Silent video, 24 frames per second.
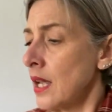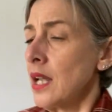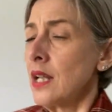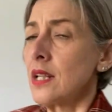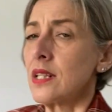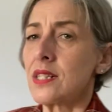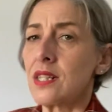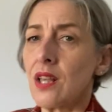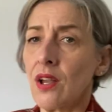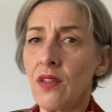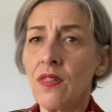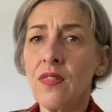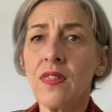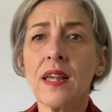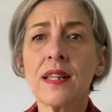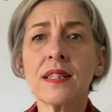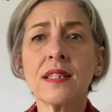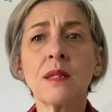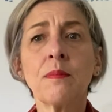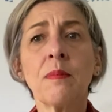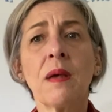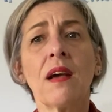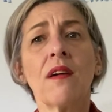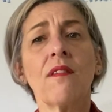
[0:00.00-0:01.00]
So
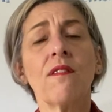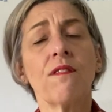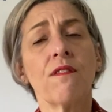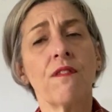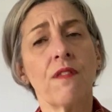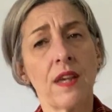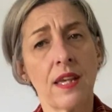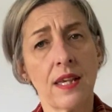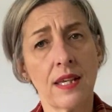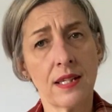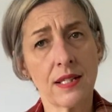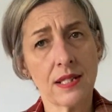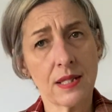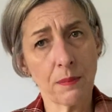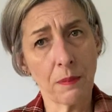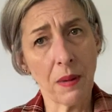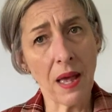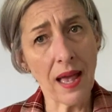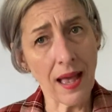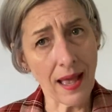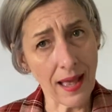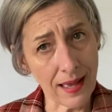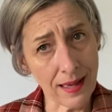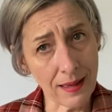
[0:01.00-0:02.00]
that's about fees
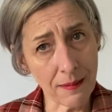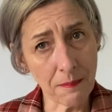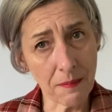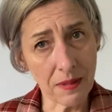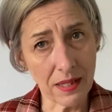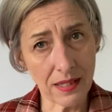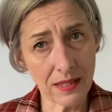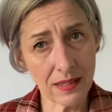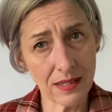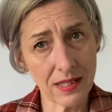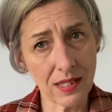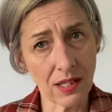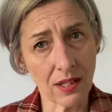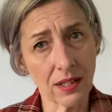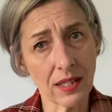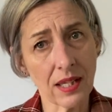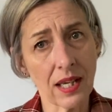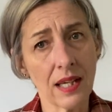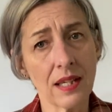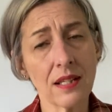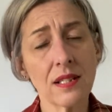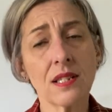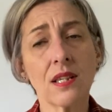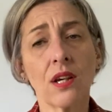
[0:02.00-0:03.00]
payments.
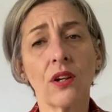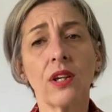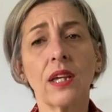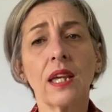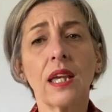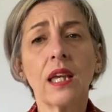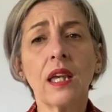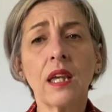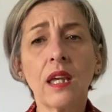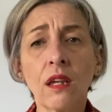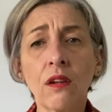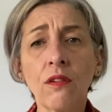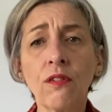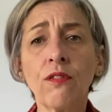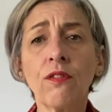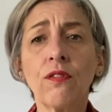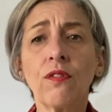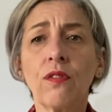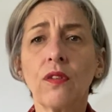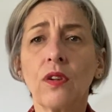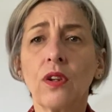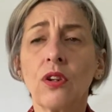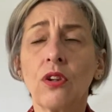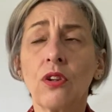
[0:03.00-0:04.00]
Okay, so if
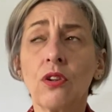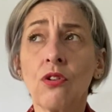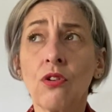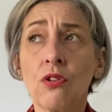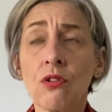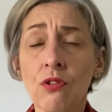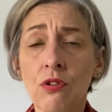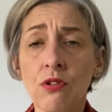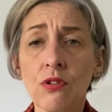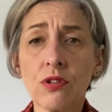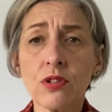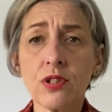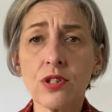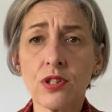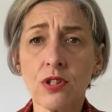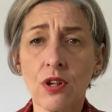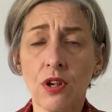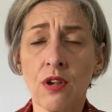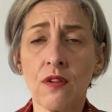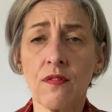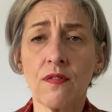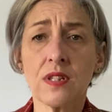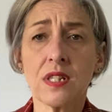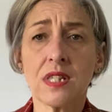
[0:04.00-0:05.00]
your
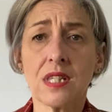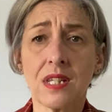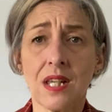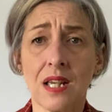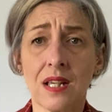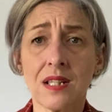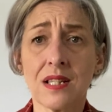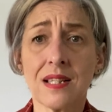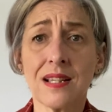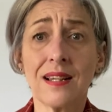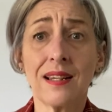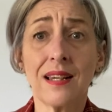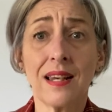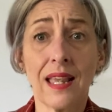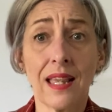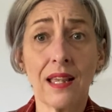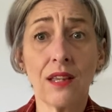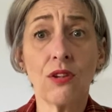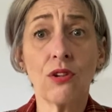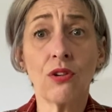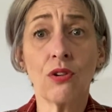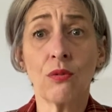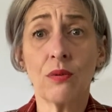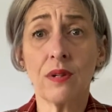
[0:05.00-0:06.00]
service does
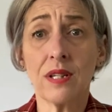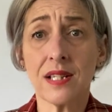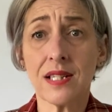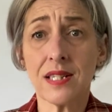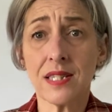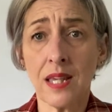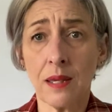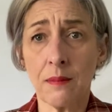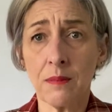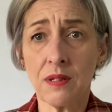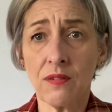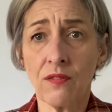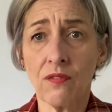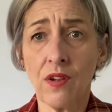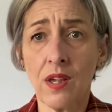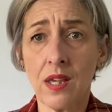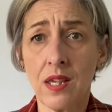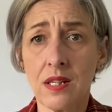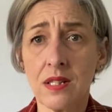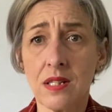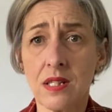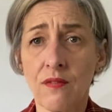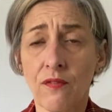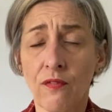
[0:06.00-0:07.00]
let you accept
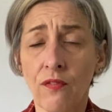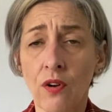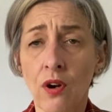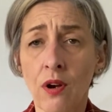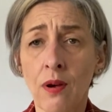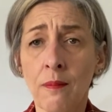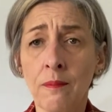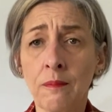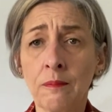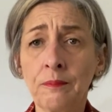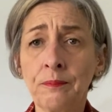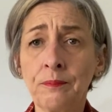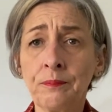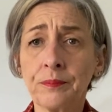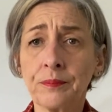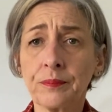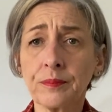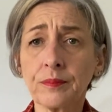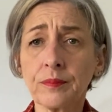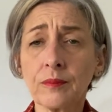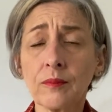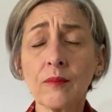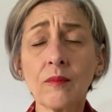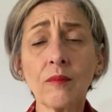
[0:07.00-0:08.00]
fees from
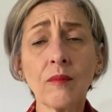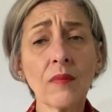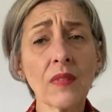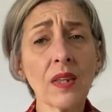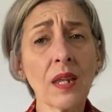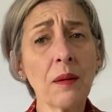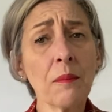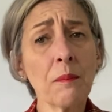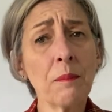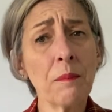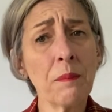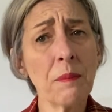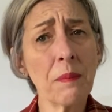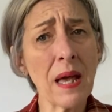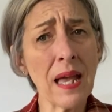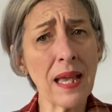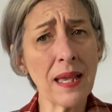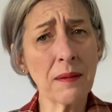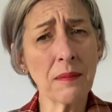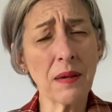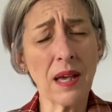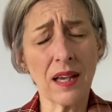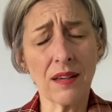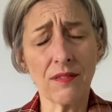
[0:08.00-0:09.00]

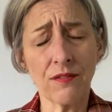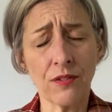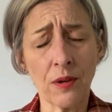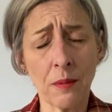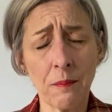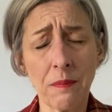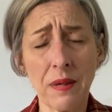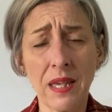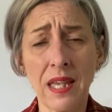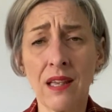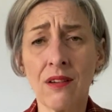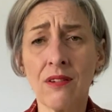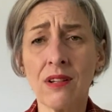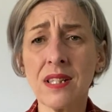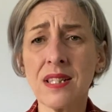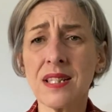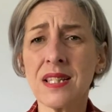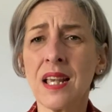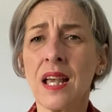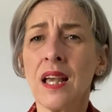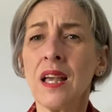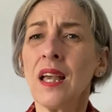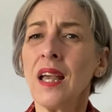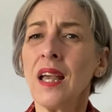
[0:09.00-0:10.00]
parents,